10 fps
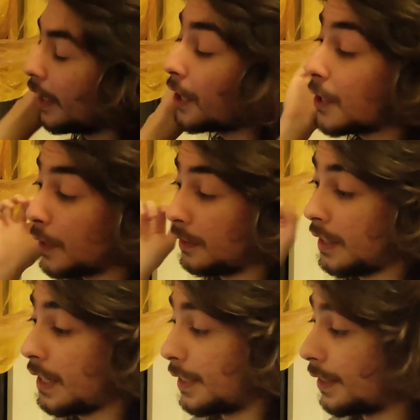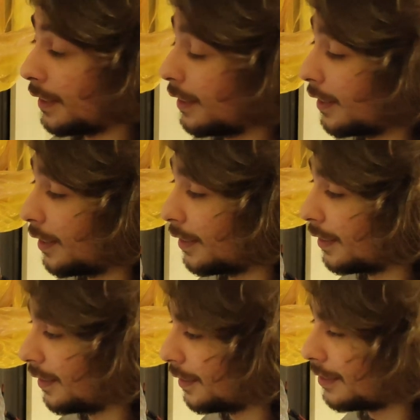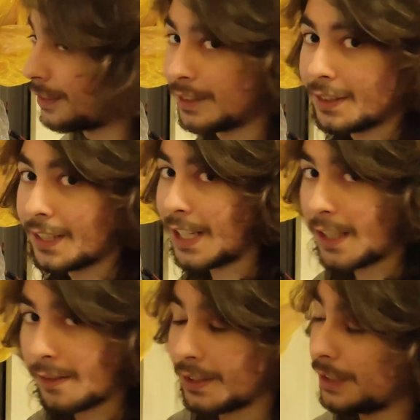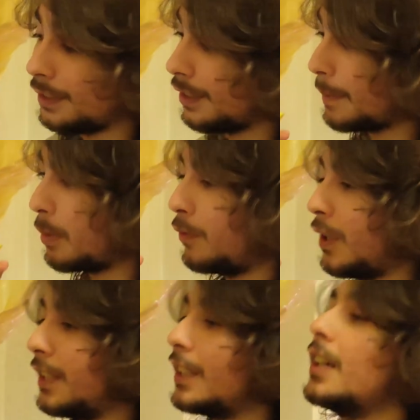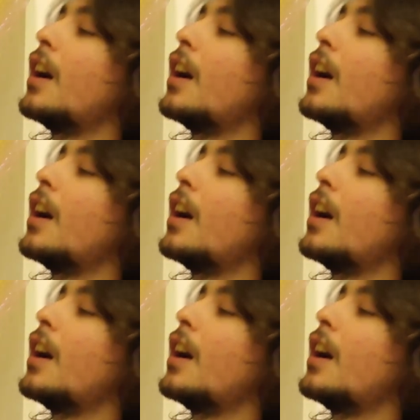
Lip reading: Actually quite nice. I'll have a sip of water.